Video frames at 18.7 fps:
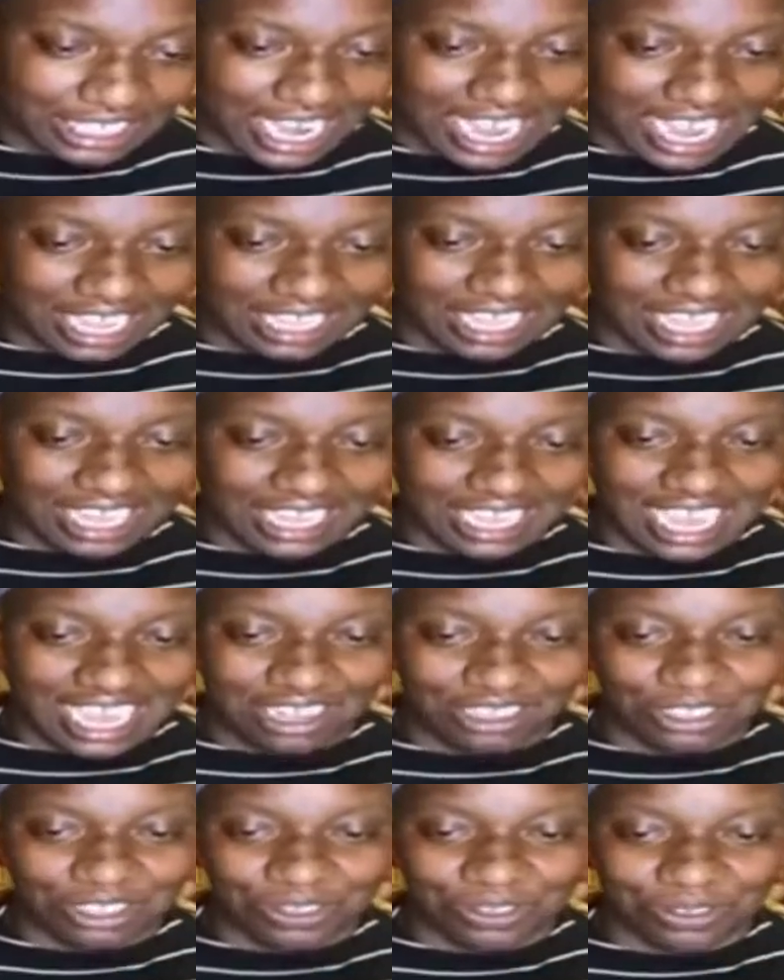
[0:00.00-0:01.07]
Child like
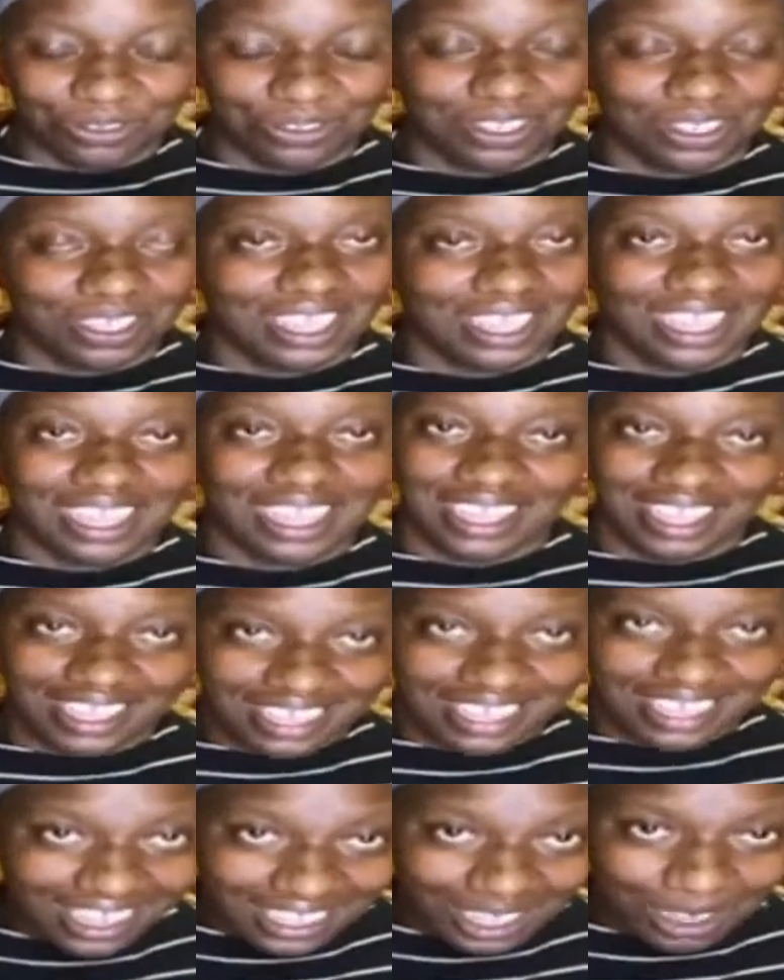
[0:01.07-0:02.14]
y'all do.
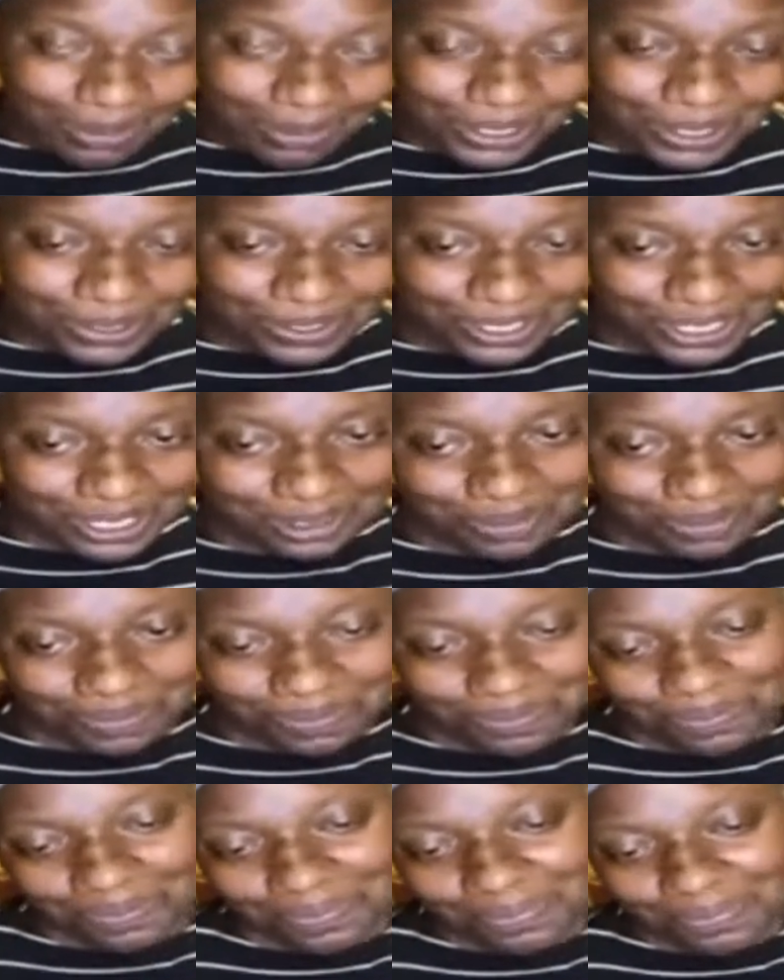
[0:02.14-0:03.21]
Y'all ain't going to be doing it.
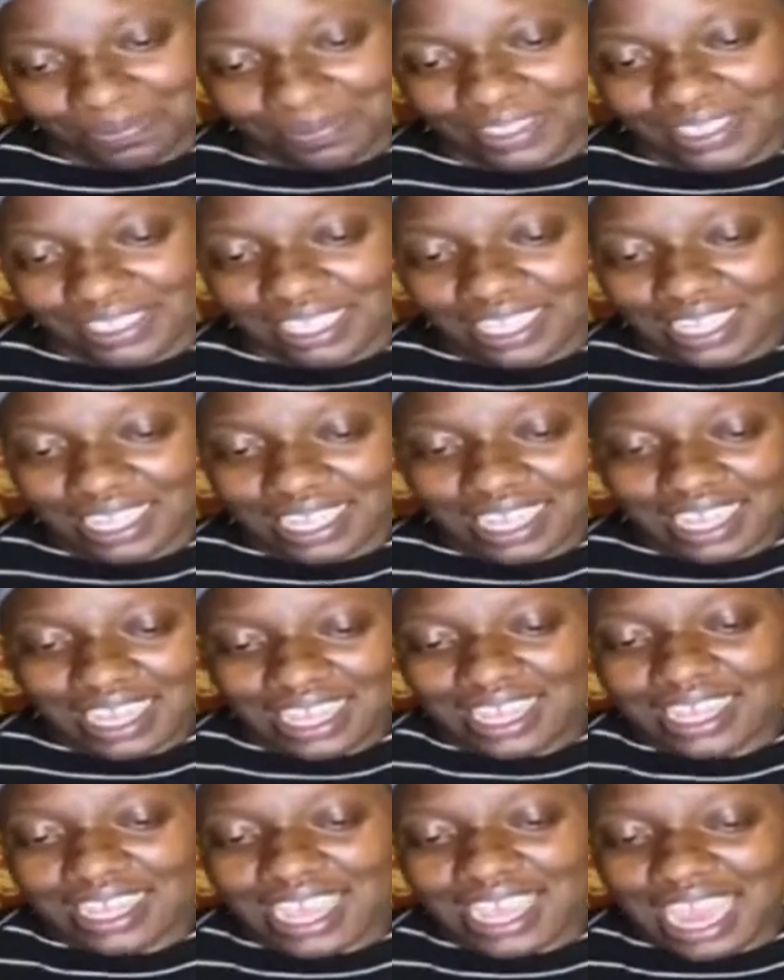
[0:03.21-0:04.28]

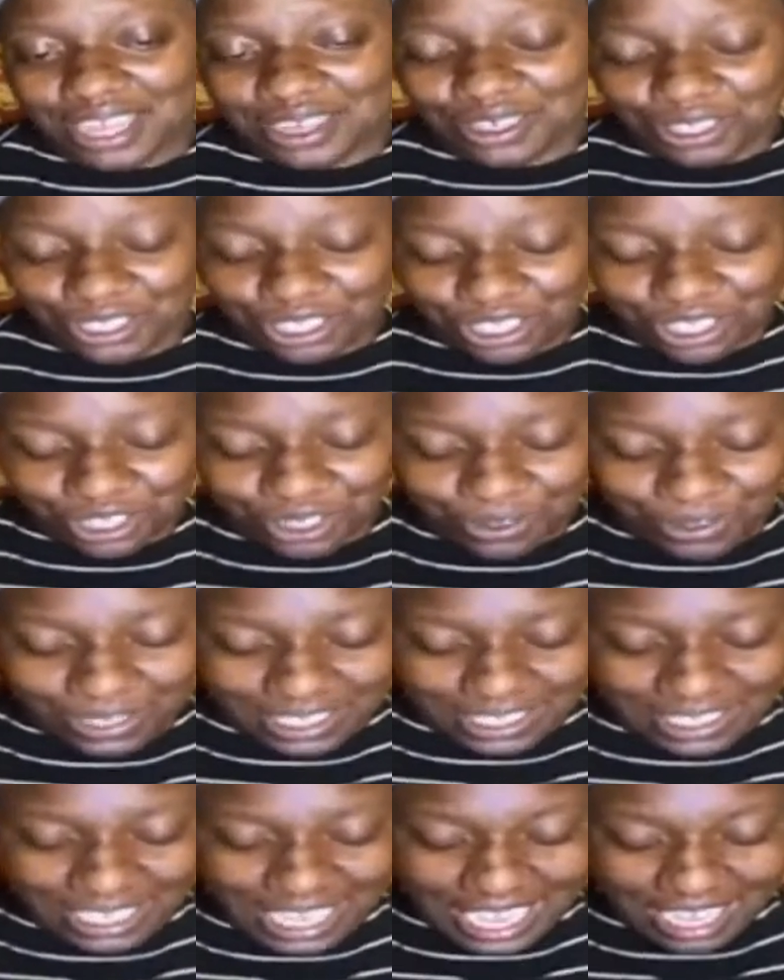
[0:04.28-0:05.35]
Cater to You
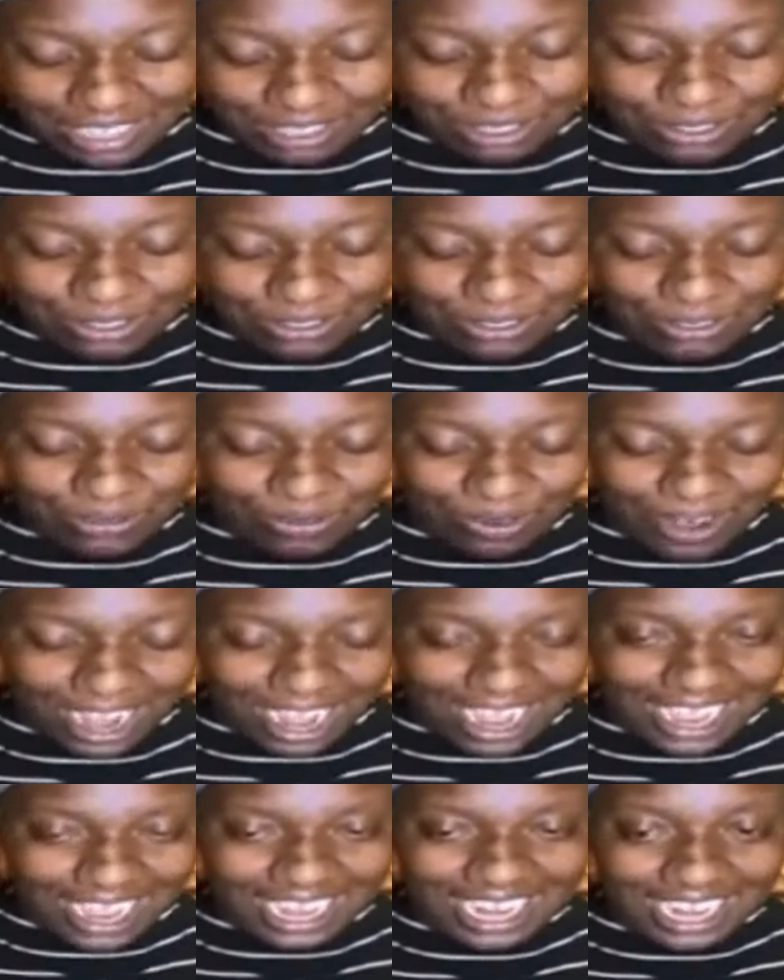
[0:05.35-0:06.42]
is canceled,
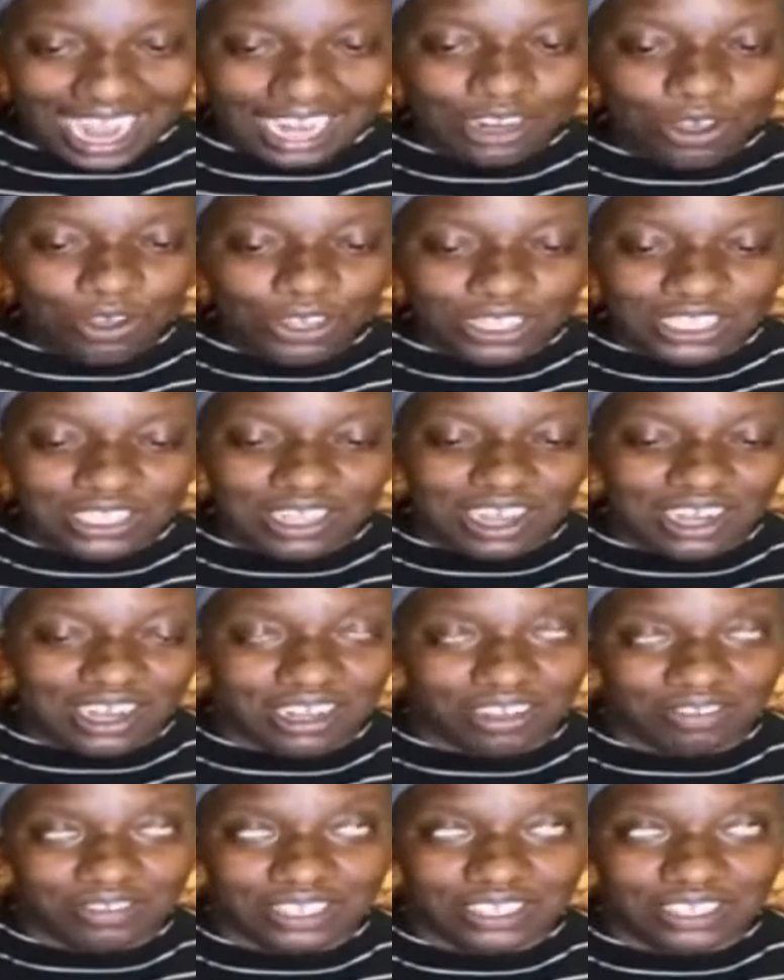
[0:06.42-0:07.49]
right? I know it started
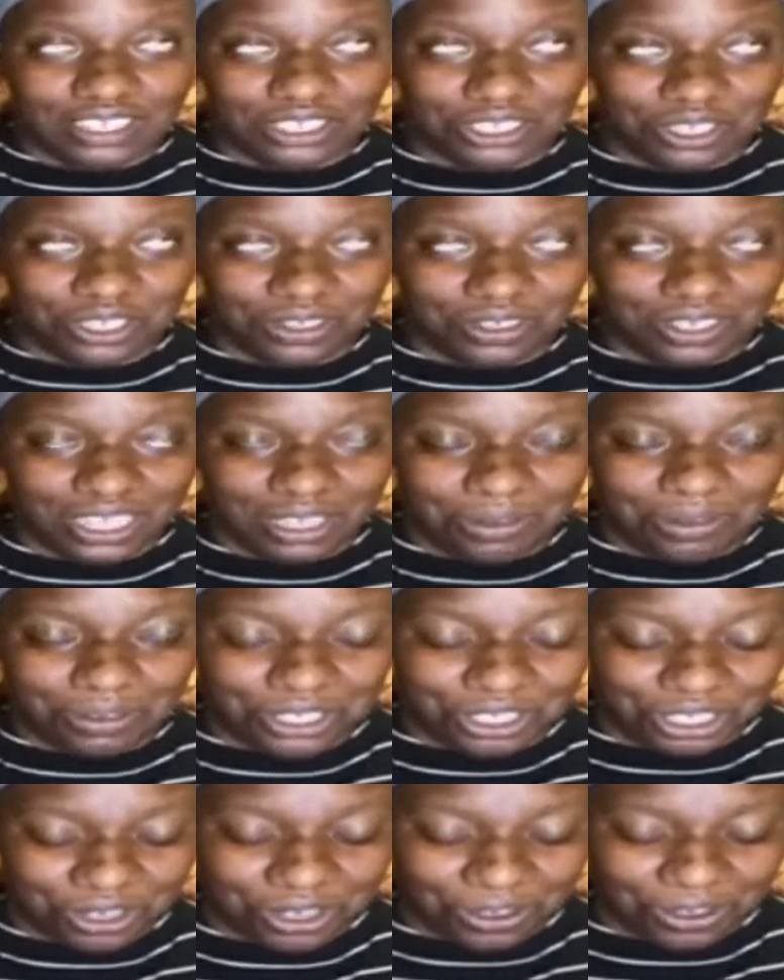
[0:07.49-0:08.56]
off as a joke. It was a
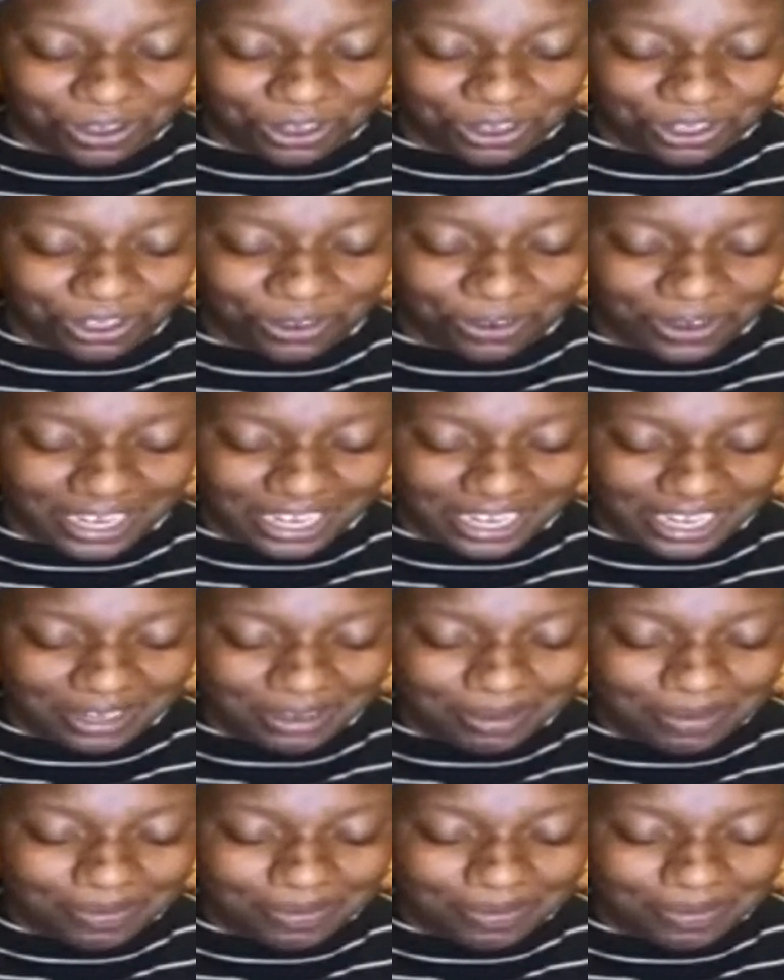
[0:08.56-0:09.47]
joke on a thread.